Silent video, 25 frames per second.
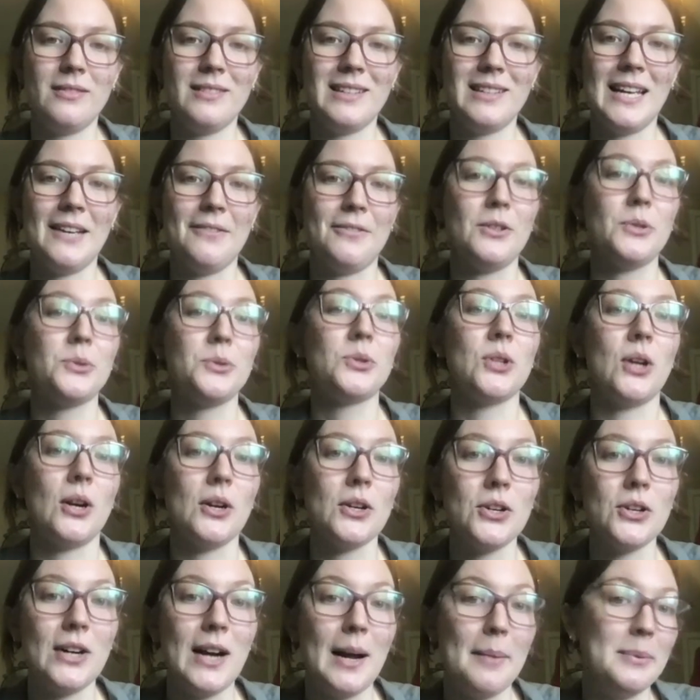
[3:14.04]
If you start
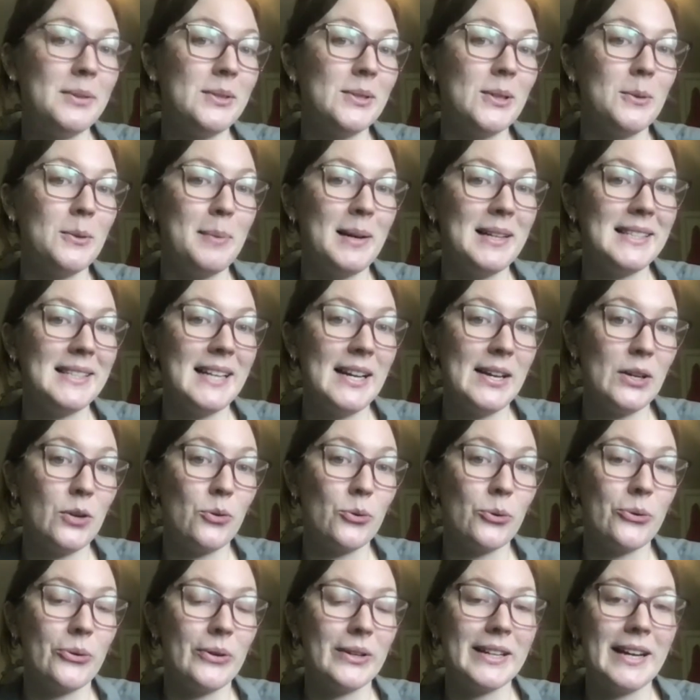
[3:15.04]
your episode by saying you're
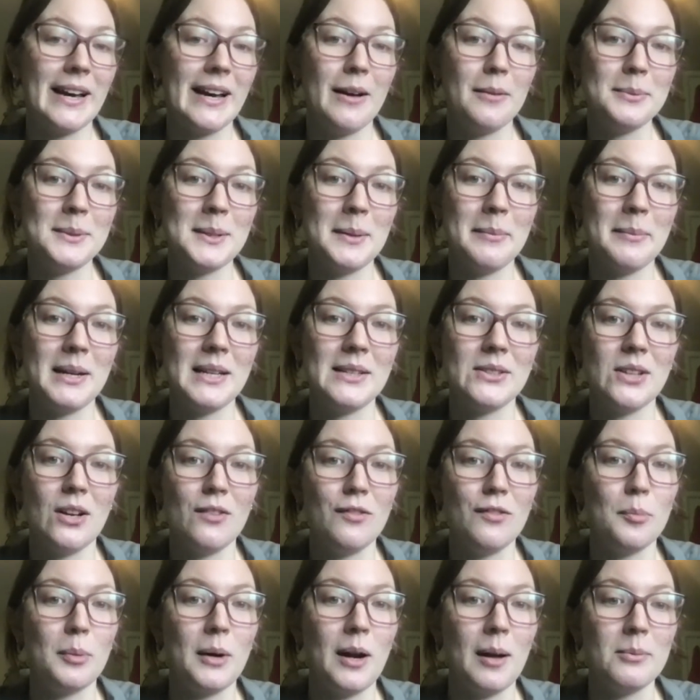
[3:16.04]
going to help somebody solve
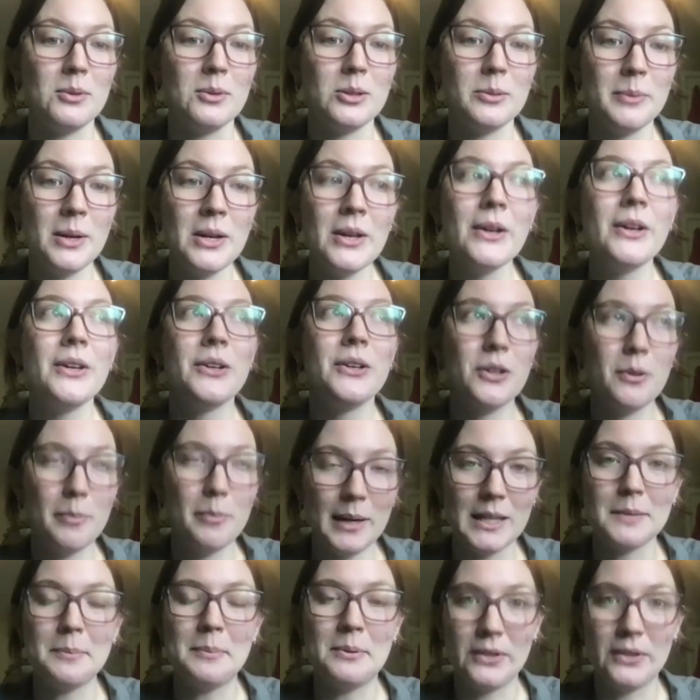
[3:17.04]
a problem, you
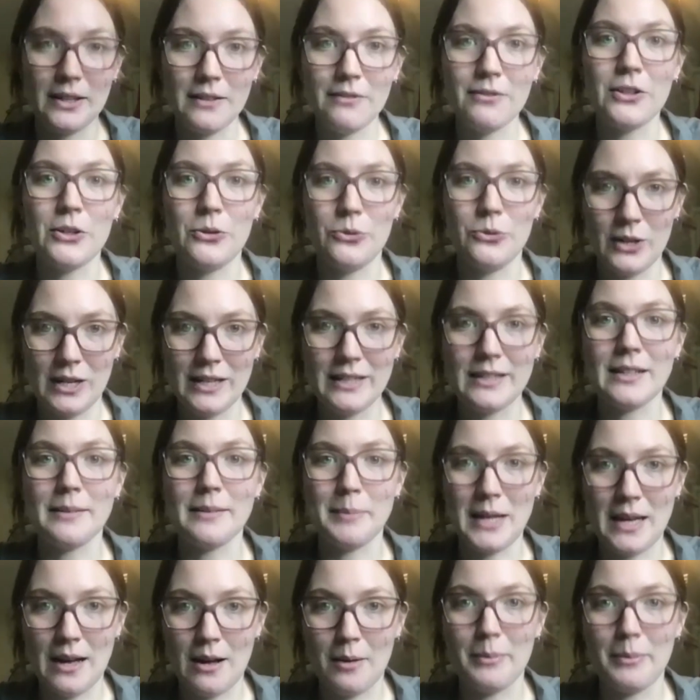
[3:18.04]
best believe you need to
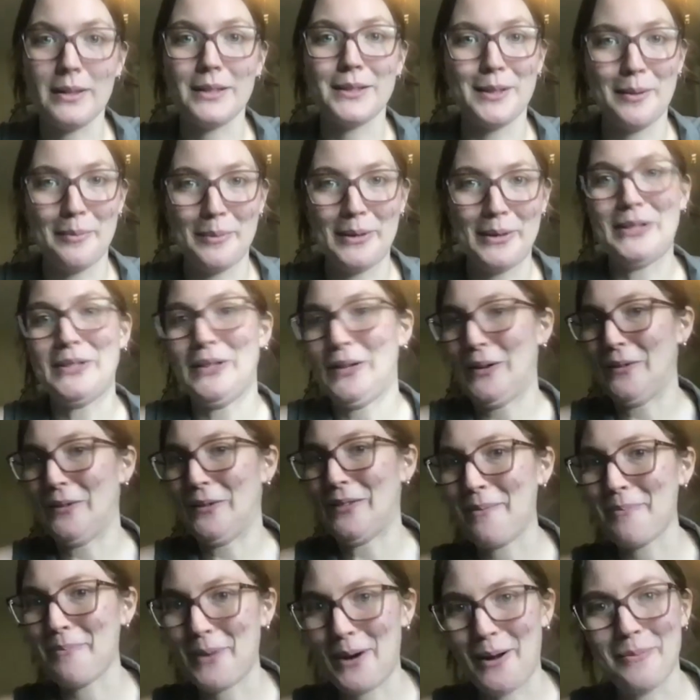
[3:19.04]
be helping somebody solve
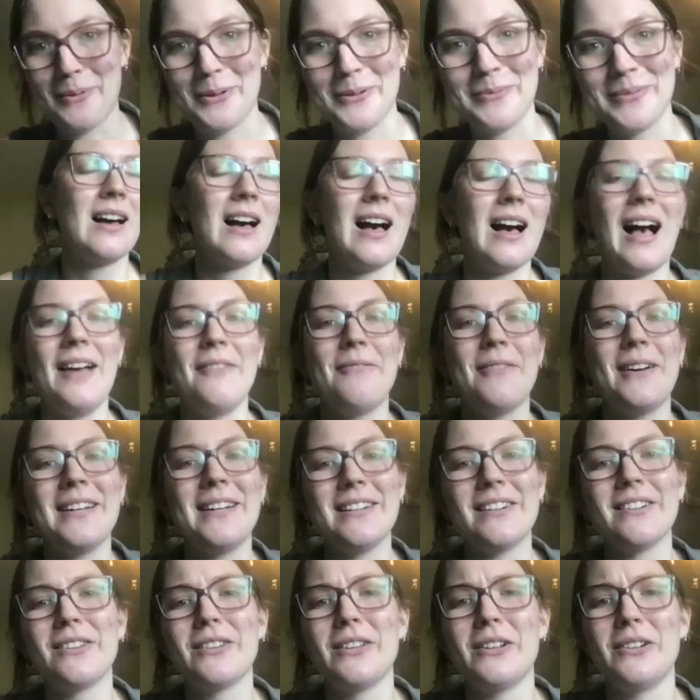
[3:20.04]
that problem. I find
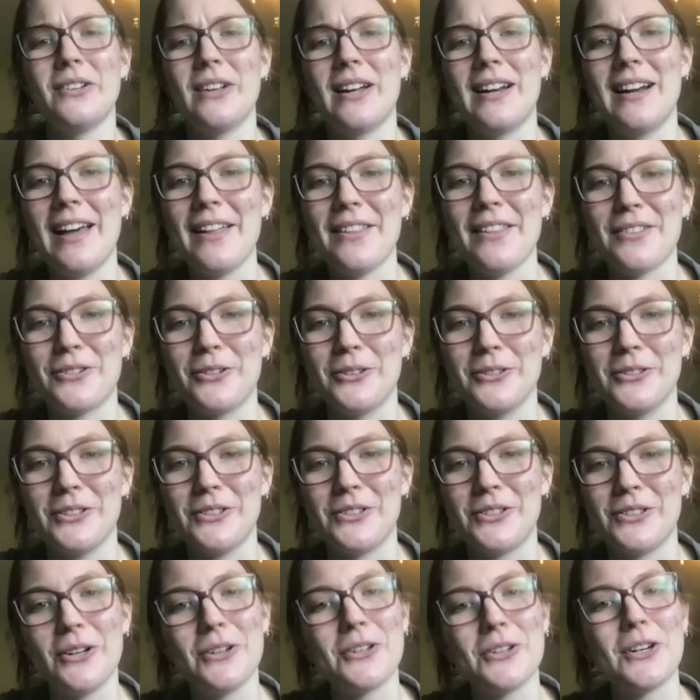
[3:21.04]
it a little unethical to
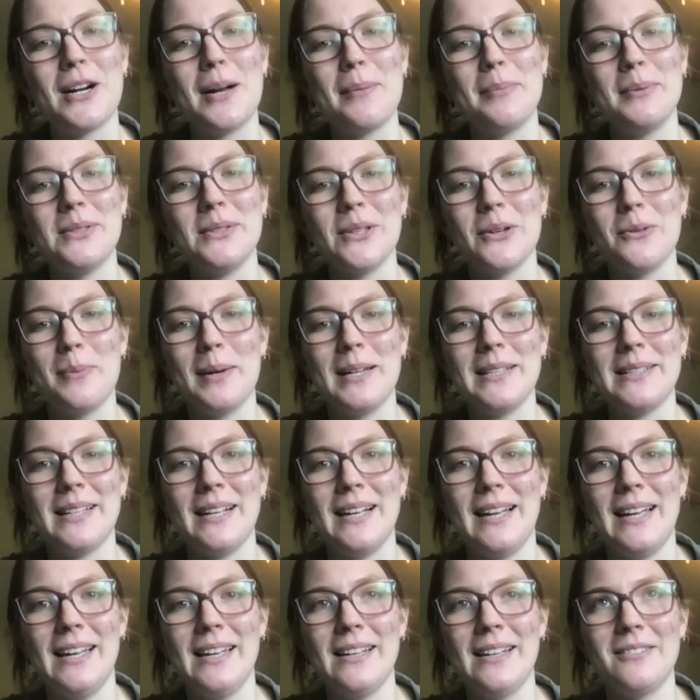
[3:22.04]
start your episode by
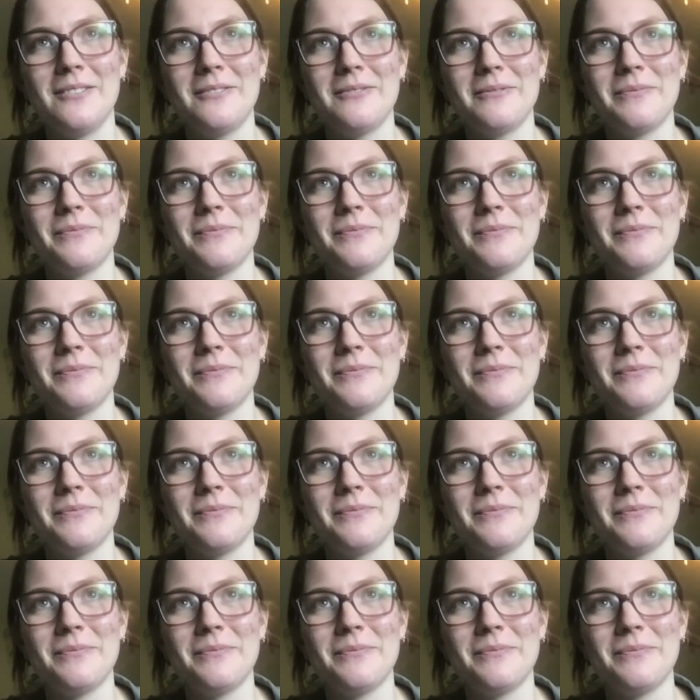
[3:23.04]
saying,